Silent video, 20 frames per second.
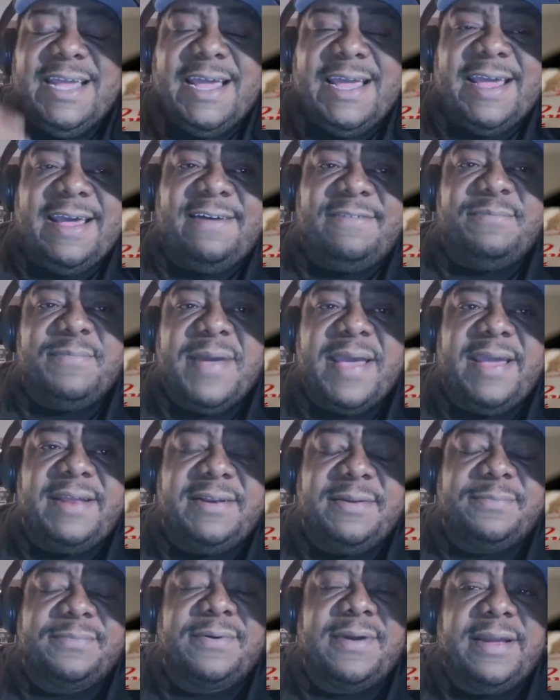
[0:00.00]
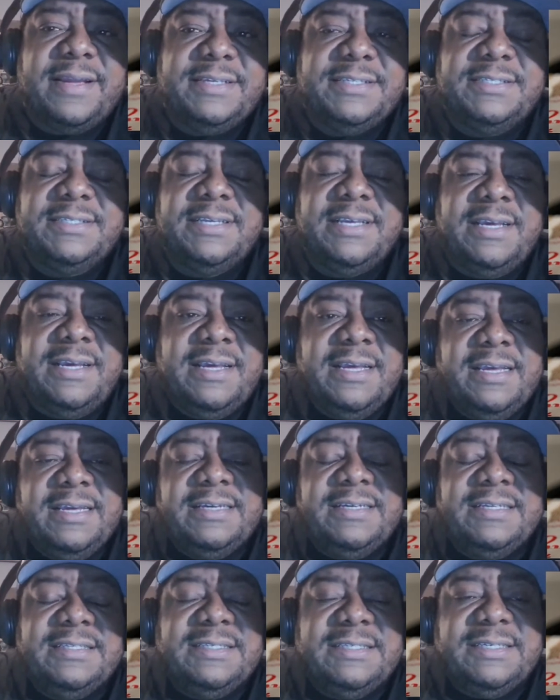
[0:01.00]
not half bad the price,
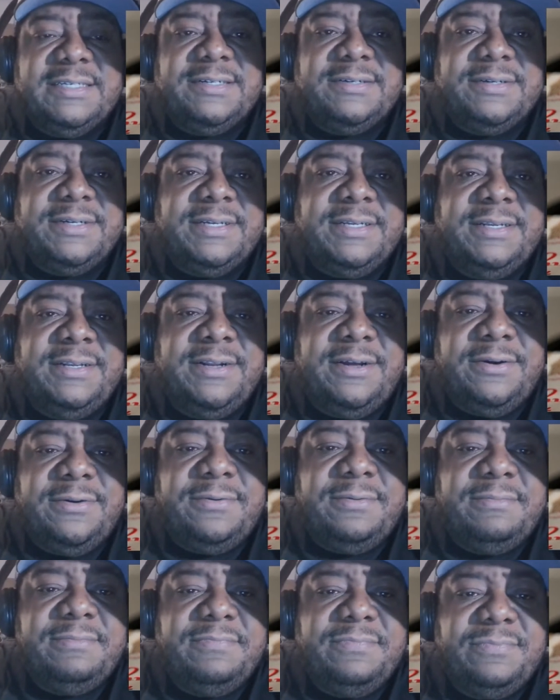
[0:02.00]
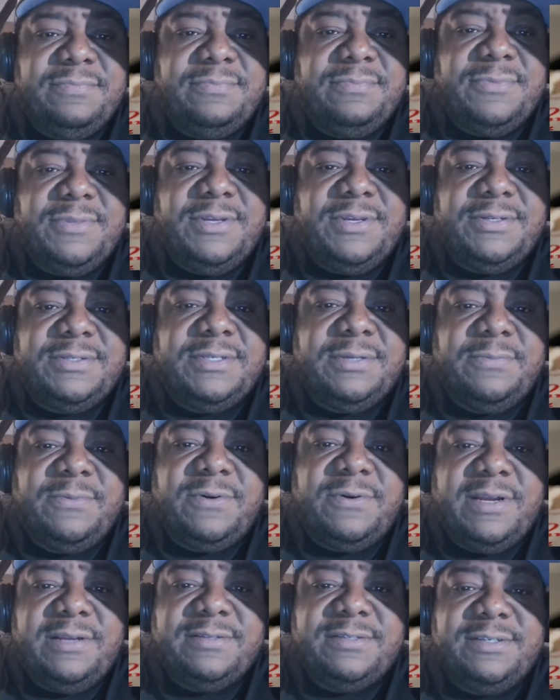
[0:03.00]
considering you go
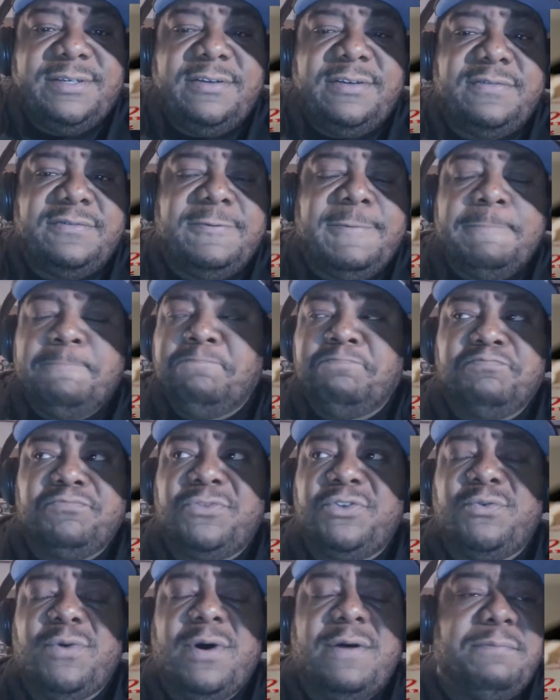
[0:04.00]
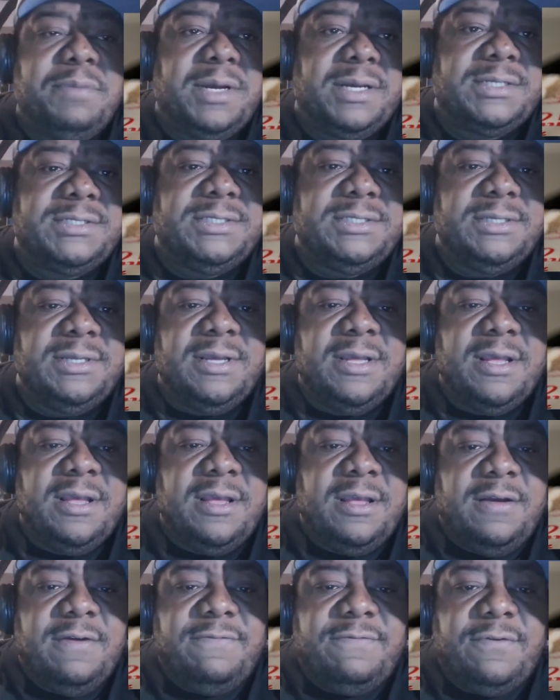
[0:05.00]
somewhere else and you're $12
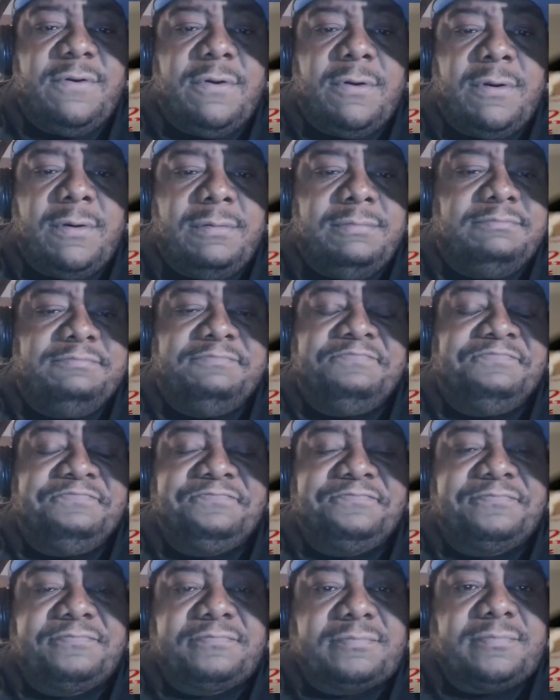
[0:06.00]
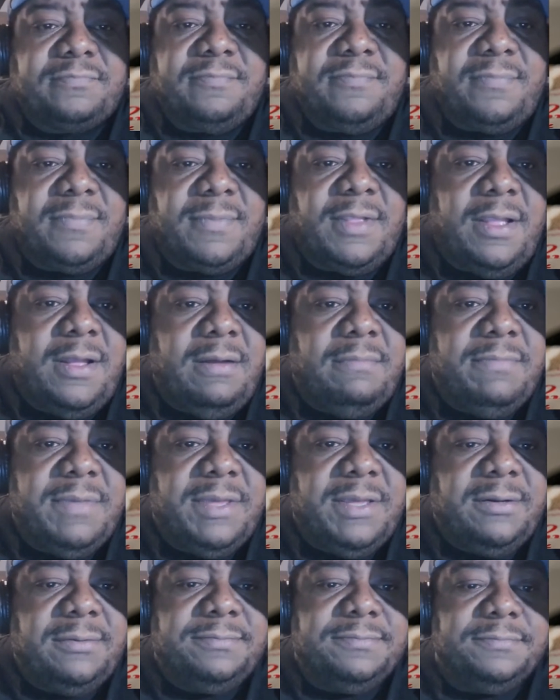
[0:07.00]
for a
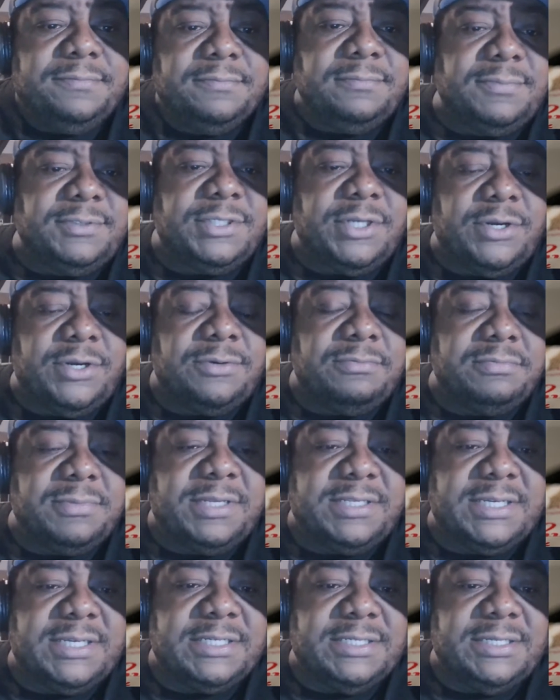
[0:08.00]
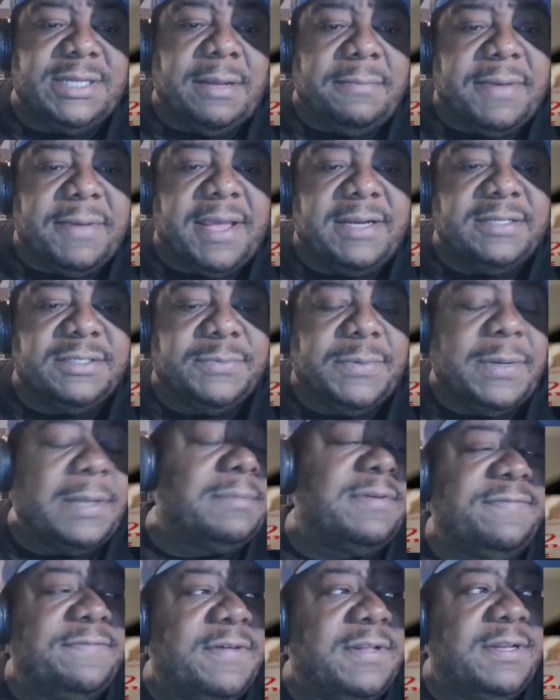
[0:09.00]
meal. So that's actually not bad. And it's
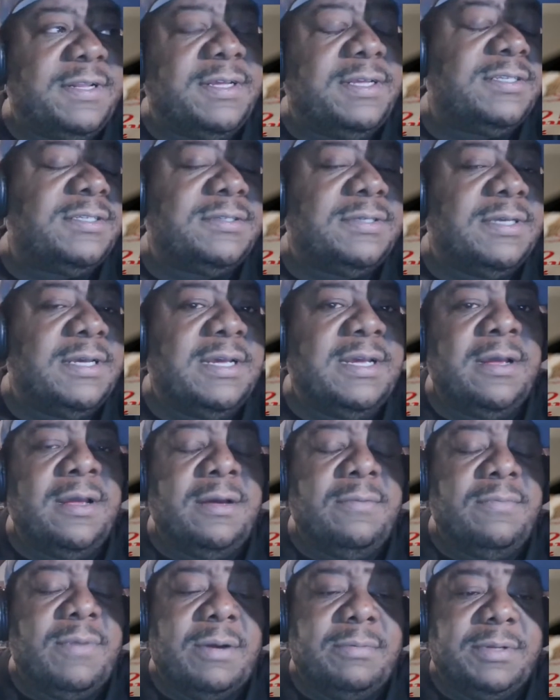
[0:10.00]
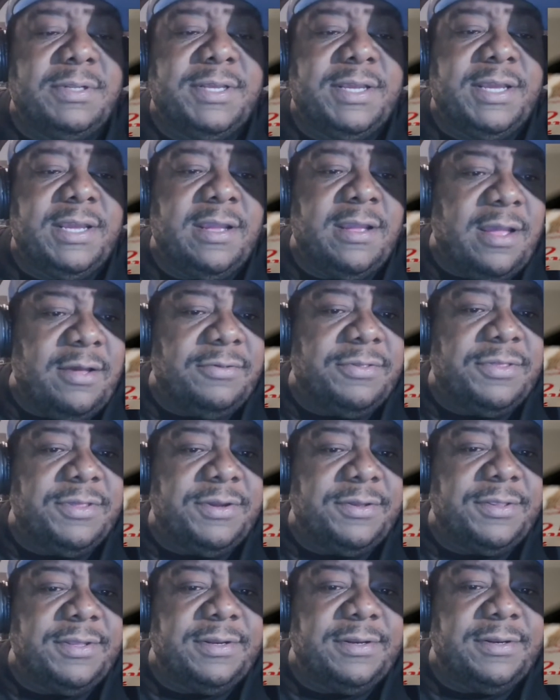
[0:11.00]
probably filling and it's probably
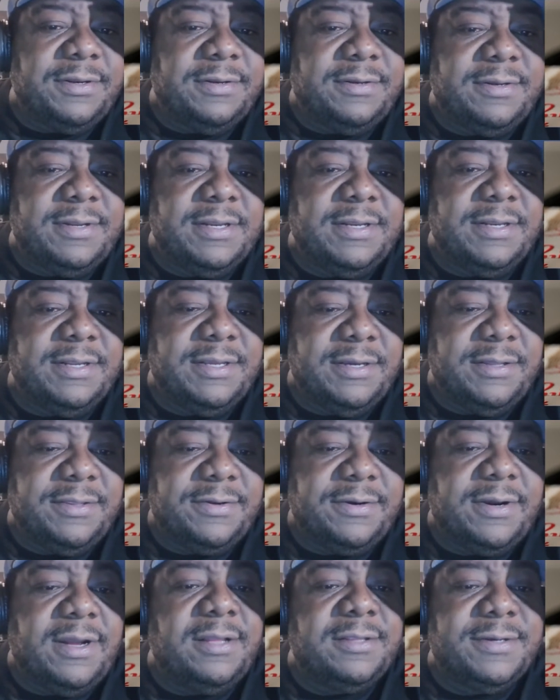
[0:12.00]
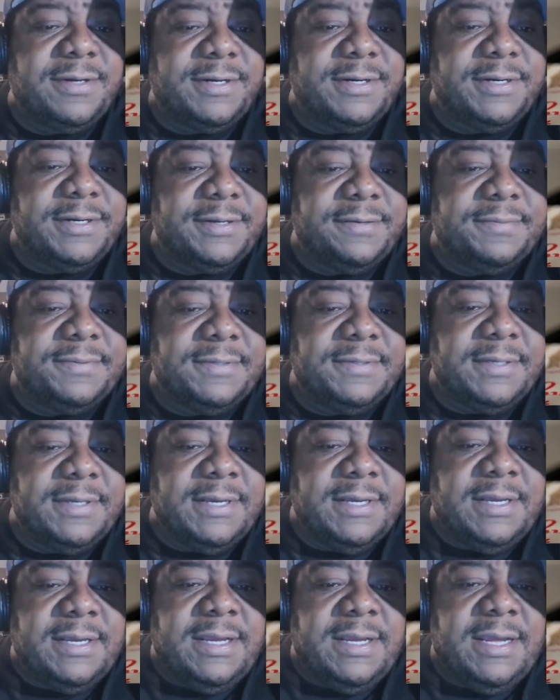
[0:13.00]
healthier than the other alternatives.
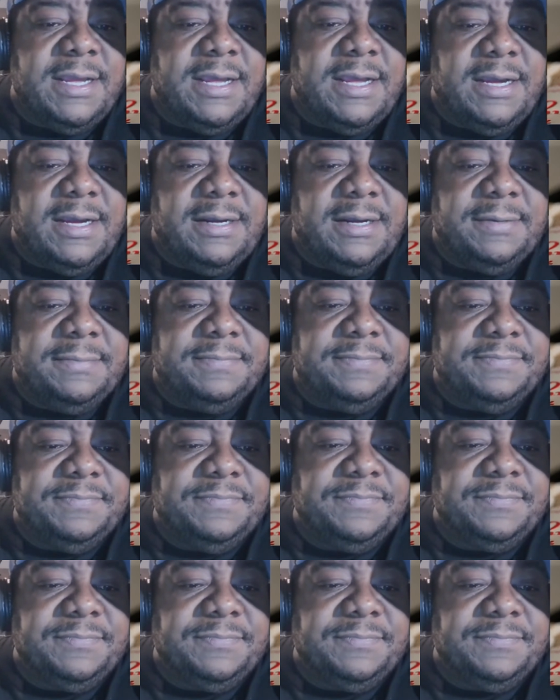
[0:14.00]
Um,